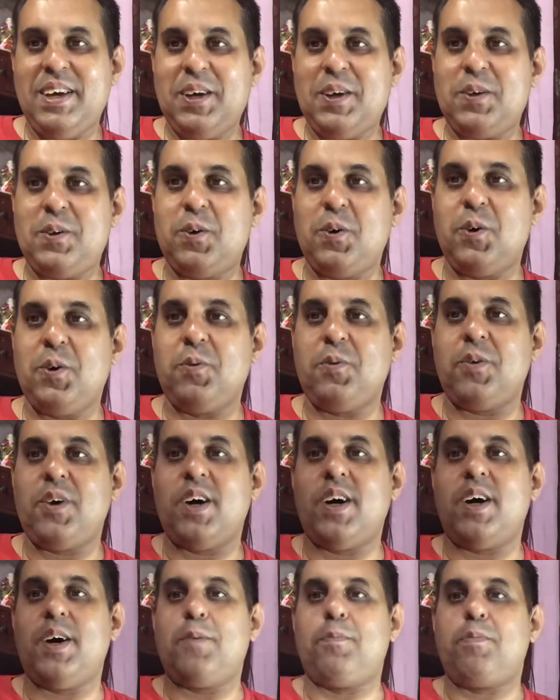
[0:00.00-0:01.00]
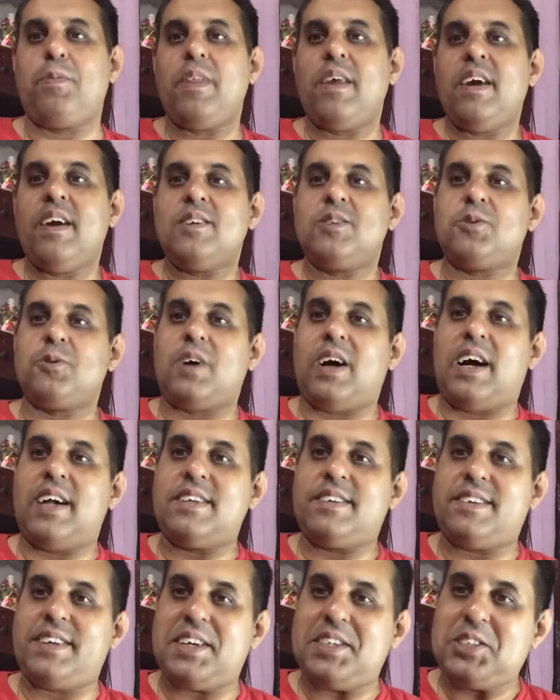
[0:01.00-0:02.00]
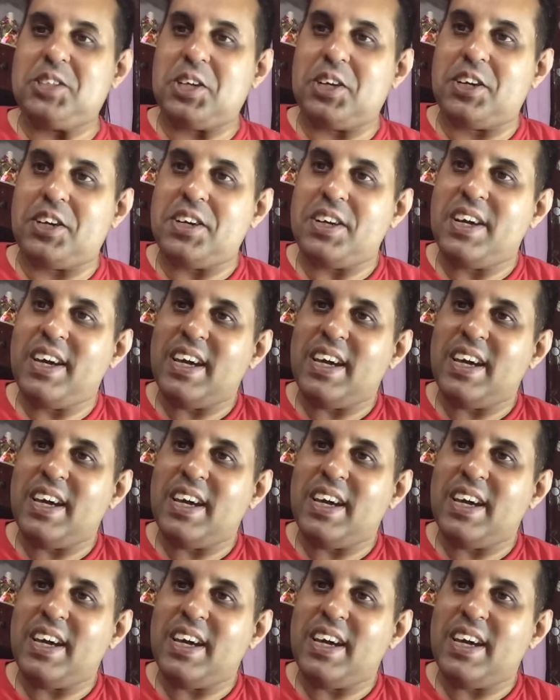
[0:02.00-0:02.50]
So our treasure